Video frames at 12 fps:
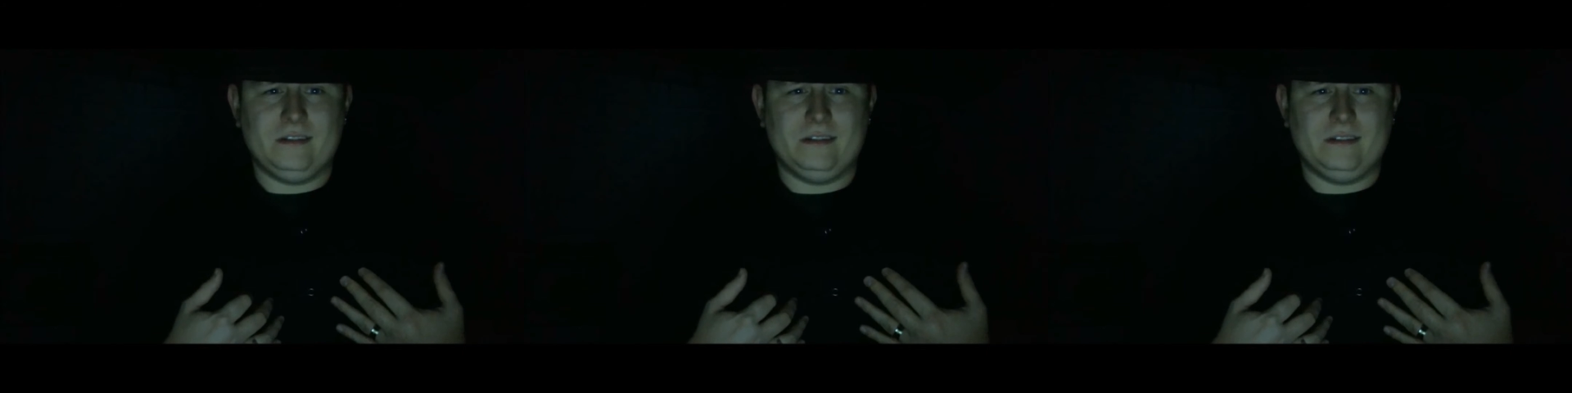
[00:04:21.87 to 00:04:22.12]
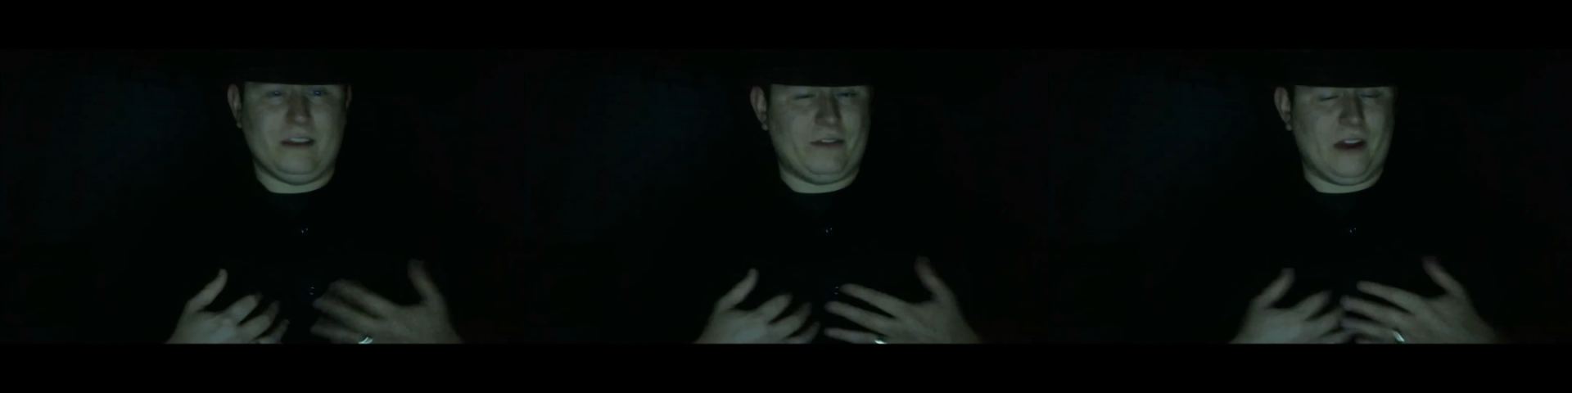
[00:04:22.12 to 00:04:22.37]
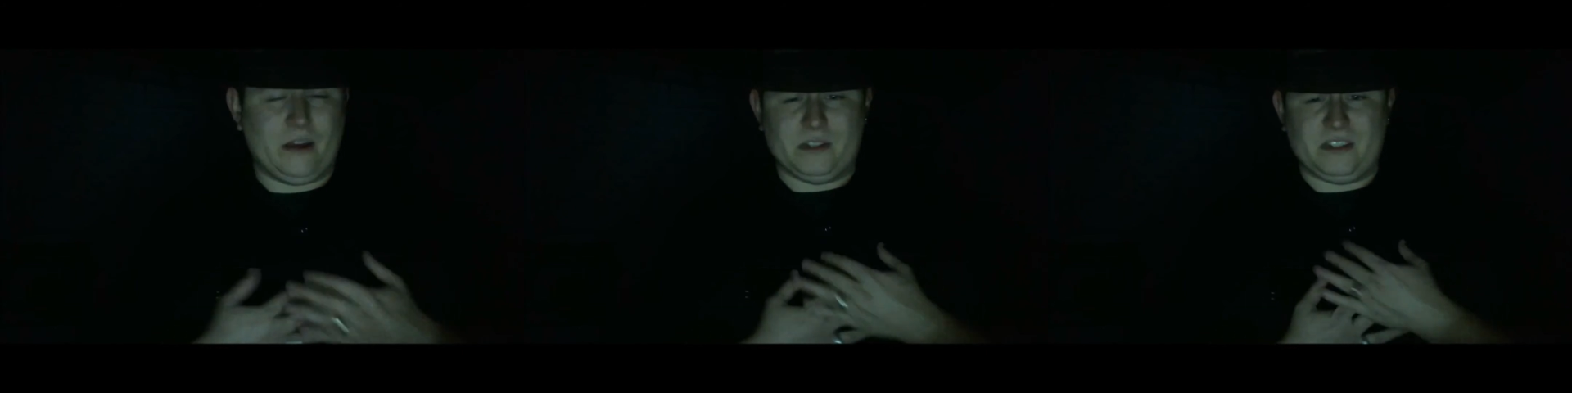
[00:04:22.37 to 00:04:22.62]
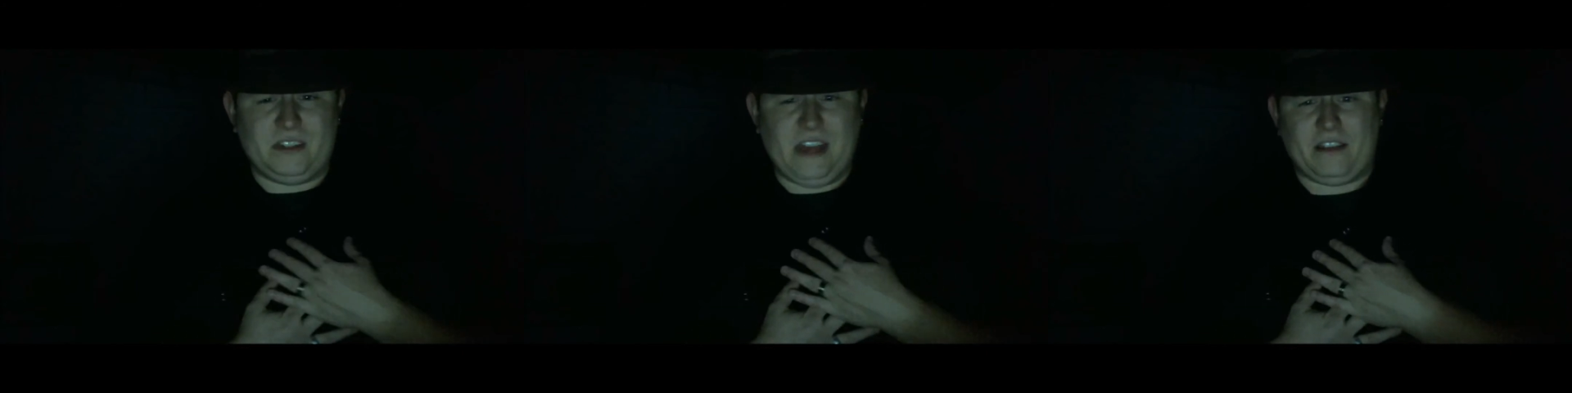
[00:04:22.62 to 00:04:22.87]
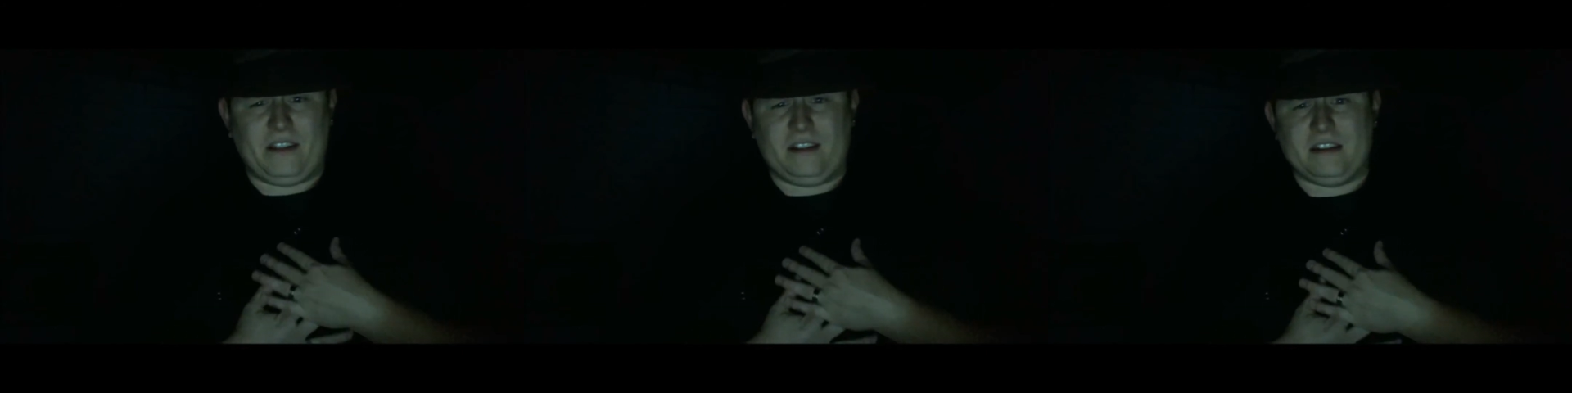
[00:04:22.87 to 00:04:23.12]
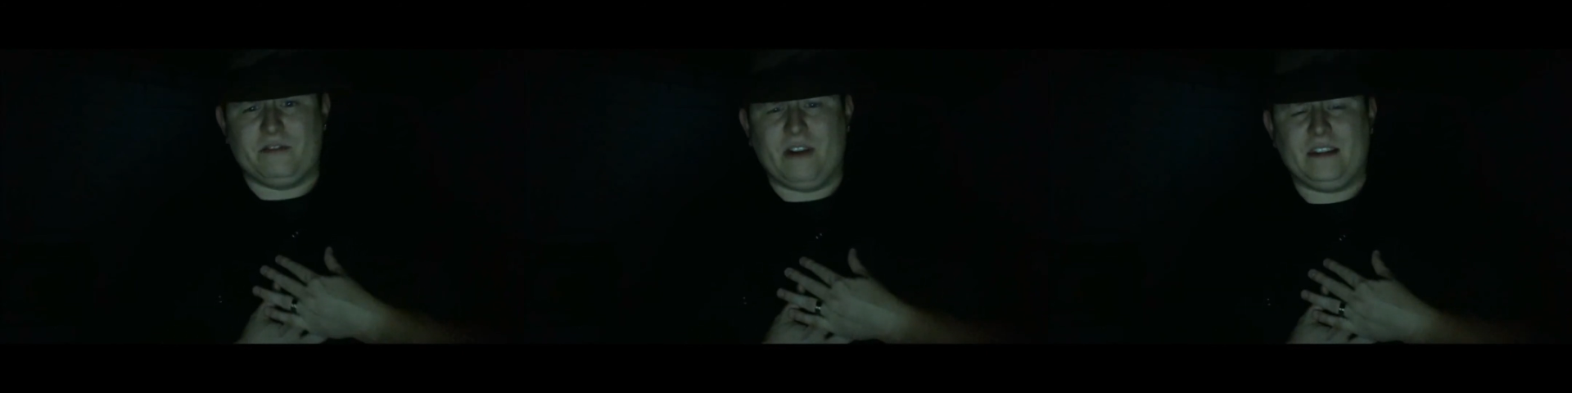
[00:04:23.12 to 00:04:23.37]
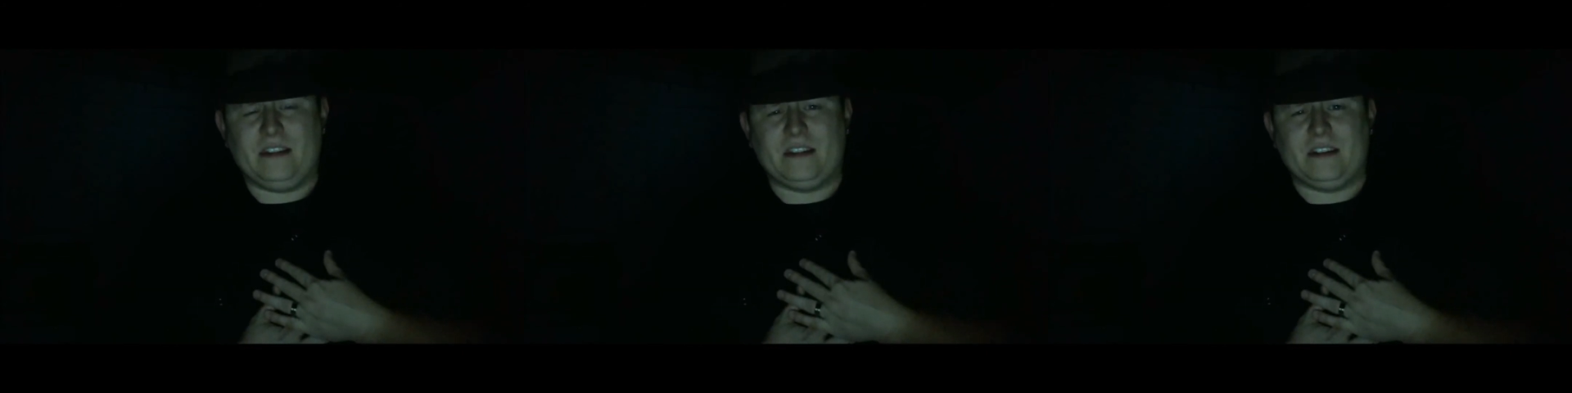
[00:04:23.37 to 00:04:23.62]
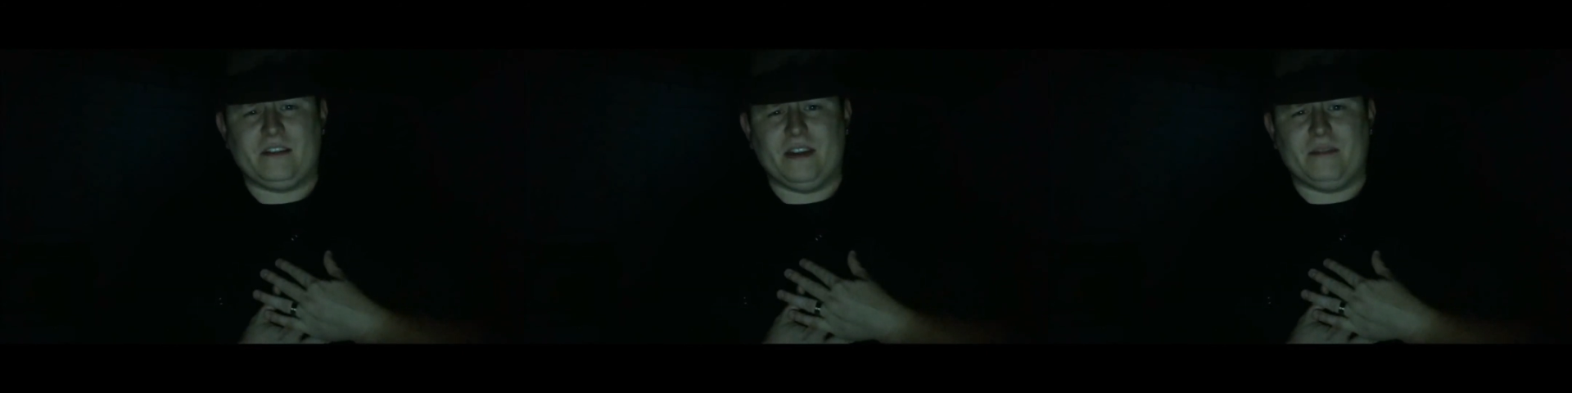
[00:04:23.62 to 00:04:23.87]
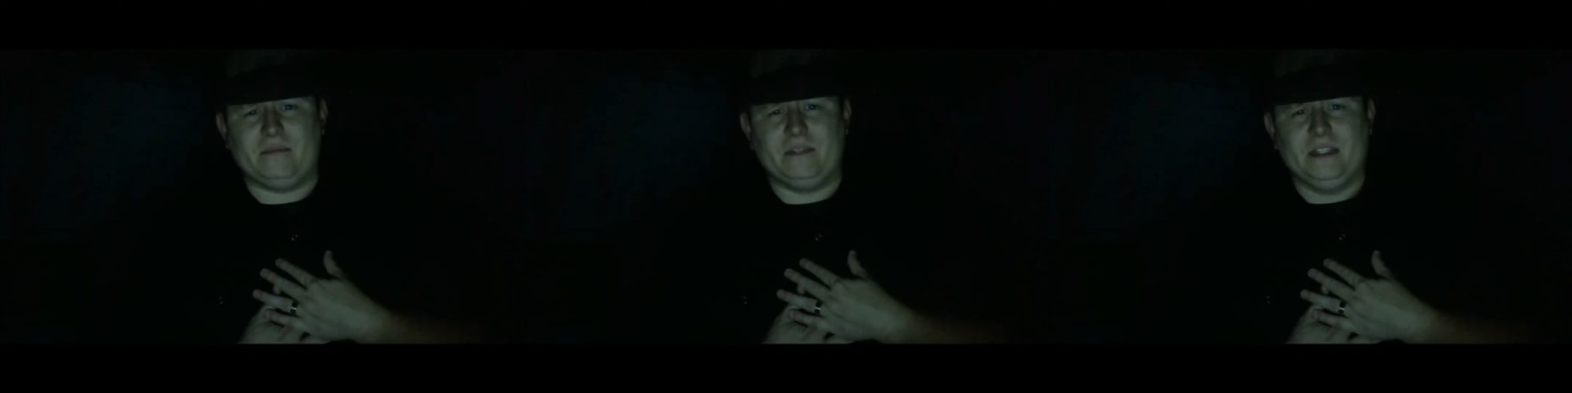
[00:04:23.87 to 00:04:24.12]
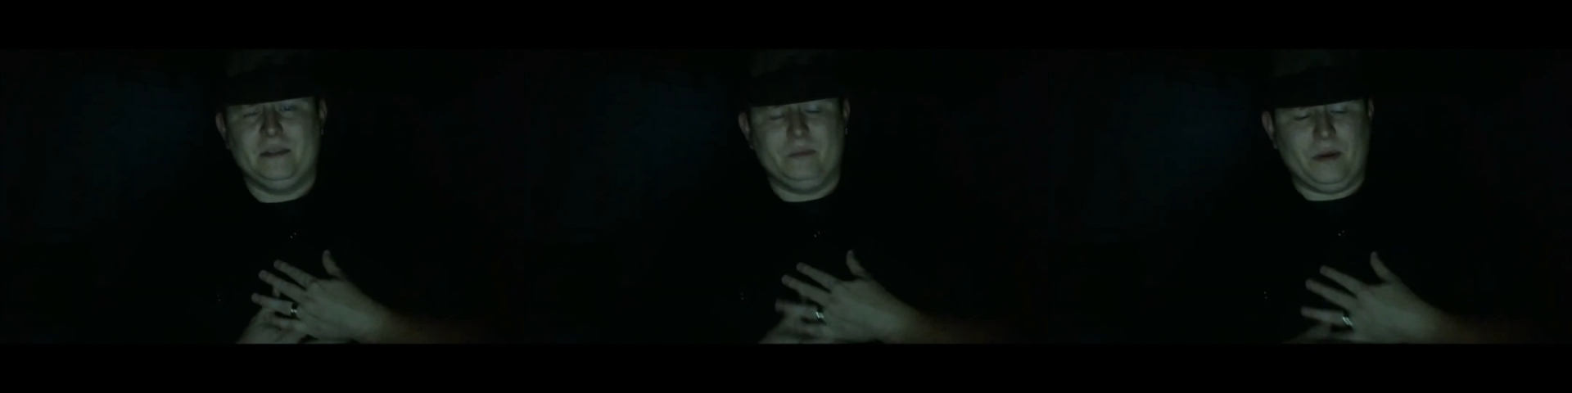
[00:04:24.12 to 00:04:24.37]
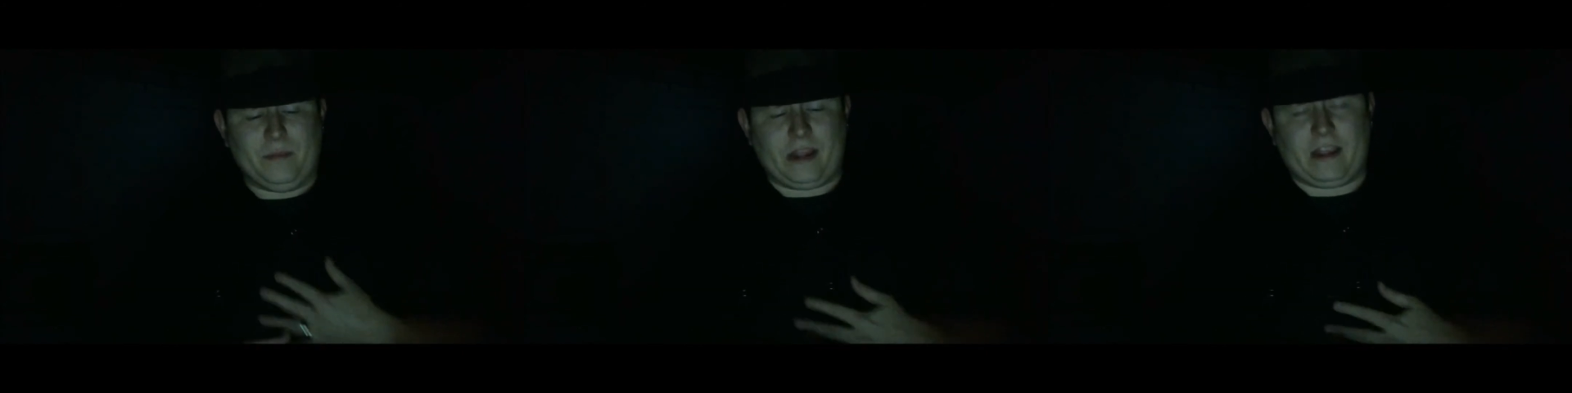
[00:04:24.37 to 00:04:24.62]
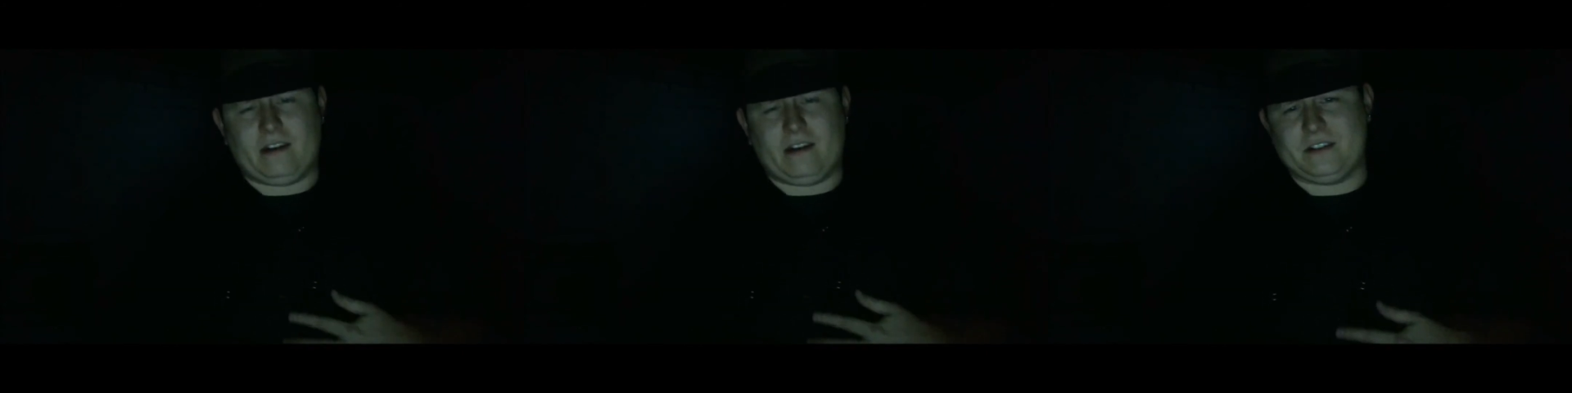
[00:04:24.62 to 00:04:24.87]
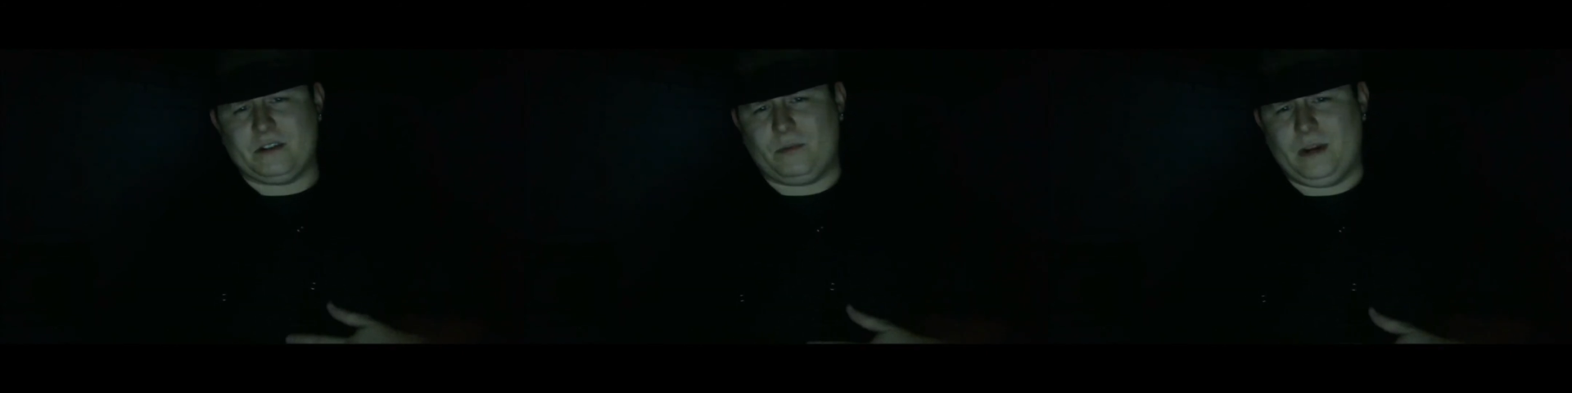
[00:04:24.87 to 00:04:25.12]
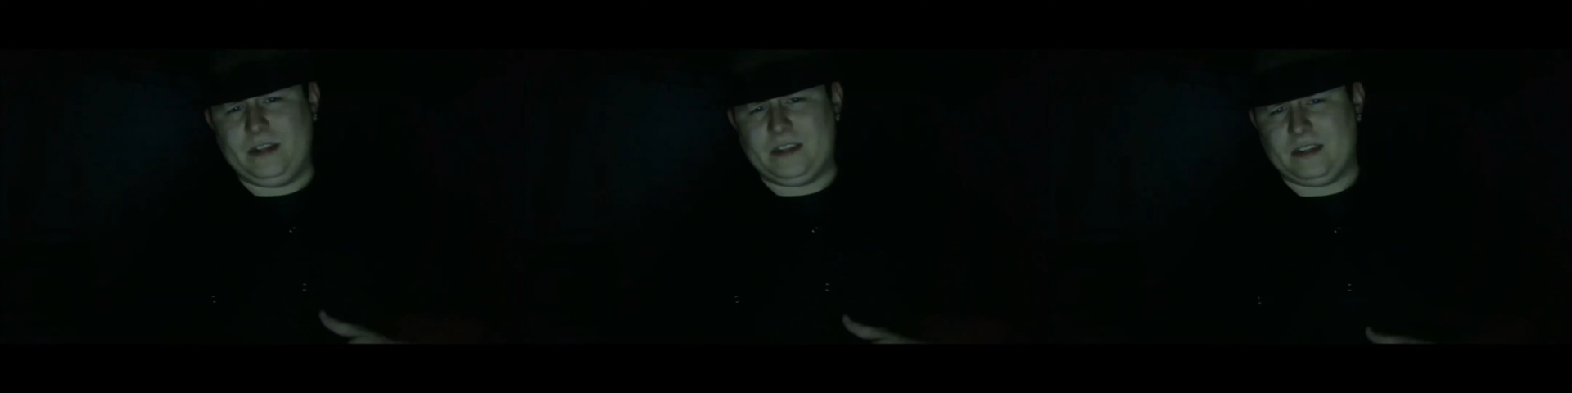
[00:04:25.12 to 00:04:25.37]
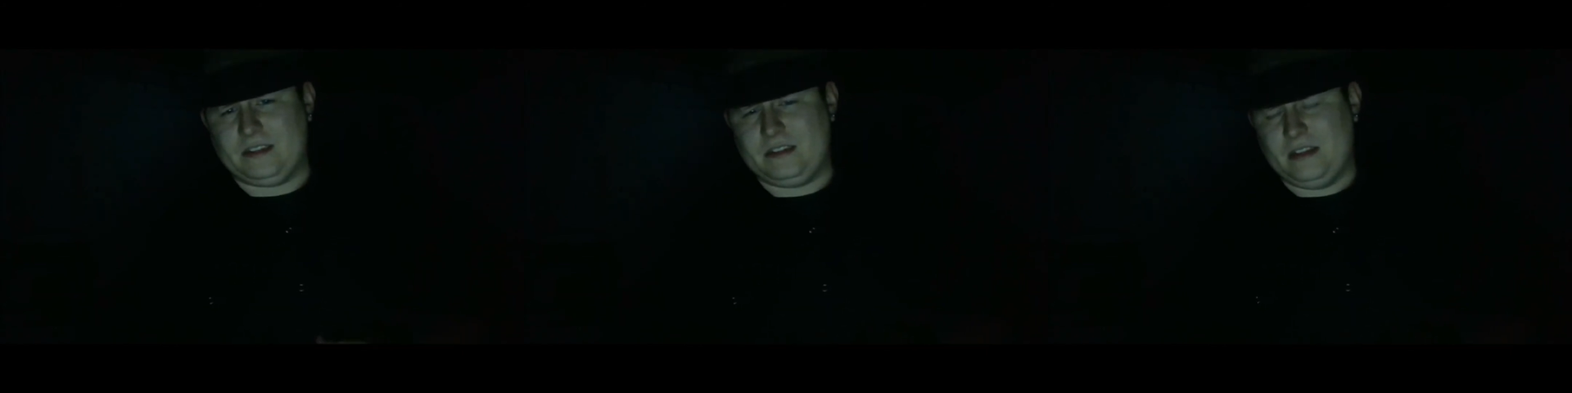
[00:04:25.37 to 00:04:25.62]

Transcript: if I was deathly frightened of them, but my character wasn't,